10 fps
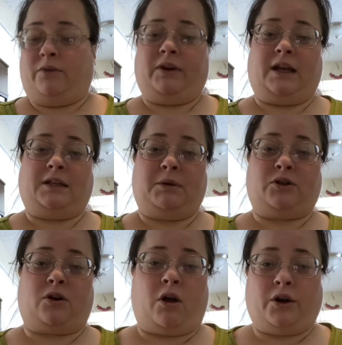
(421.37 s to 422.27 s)
forget to make
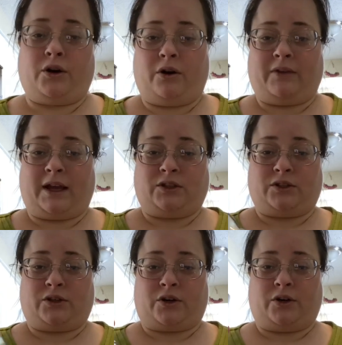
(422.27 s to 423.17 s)
sure all your notifications
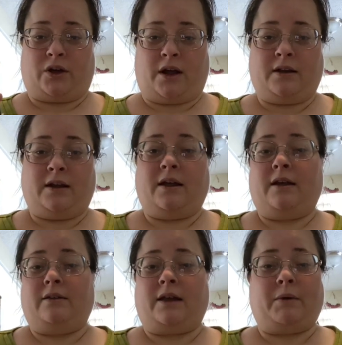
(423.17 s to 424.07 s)
are turned on.
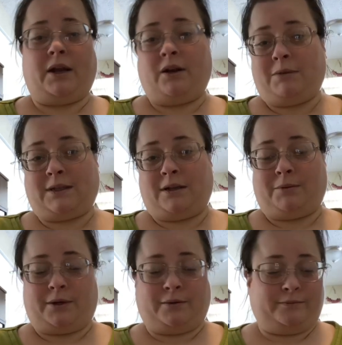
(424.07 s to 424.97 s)
That way you don't miss an
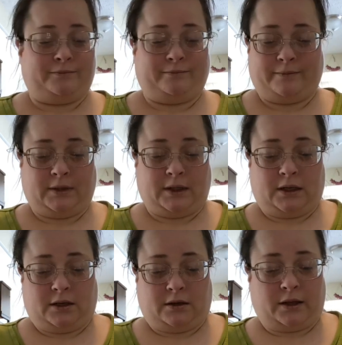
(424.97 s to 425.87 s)
upload.
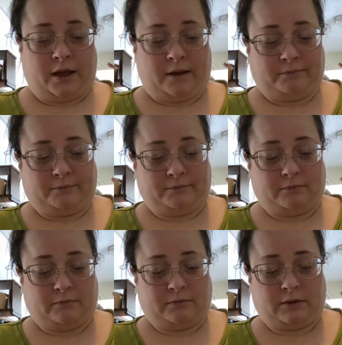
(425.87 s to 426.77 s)
Okay?
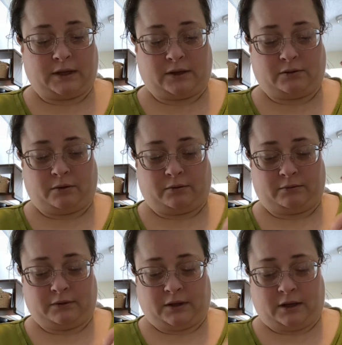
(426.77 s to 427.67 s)
That's cool.
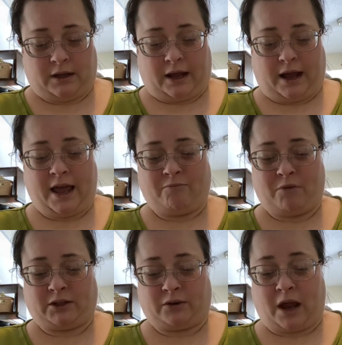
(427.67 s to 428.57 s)
I have
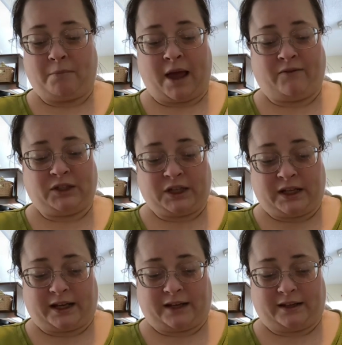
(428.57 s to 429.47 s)
mozzarella. I'm having
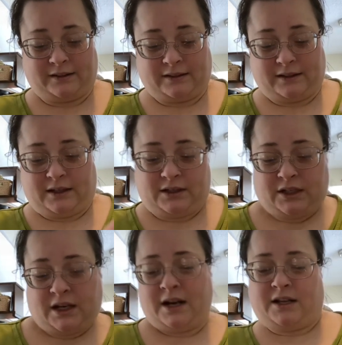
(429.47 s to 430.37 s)
chili.
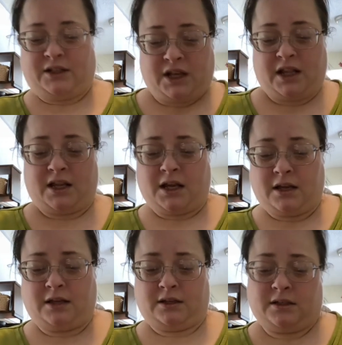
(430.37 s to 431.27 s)
Chili, chili.
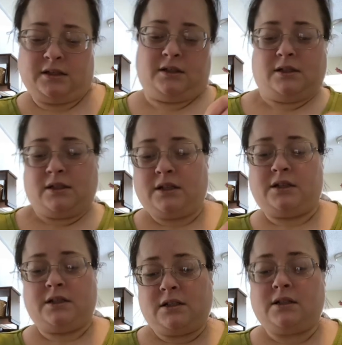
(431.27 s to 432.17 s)

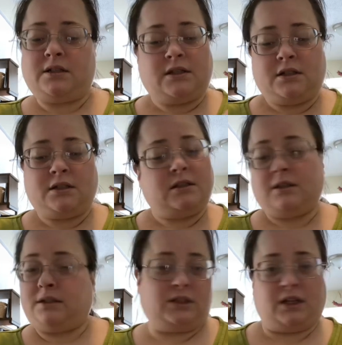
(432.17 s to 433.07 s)
Chili, chili.
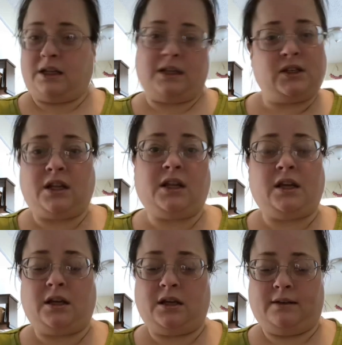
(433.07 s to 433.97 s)
Chili, chili.
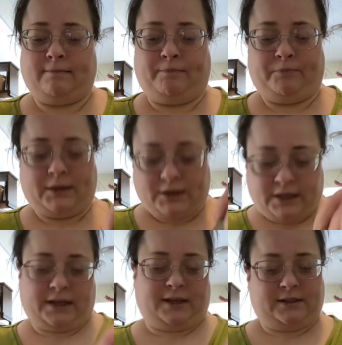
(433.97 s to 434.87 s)

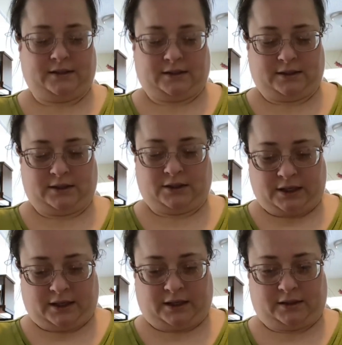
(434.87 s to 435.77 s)
Chili. Chili.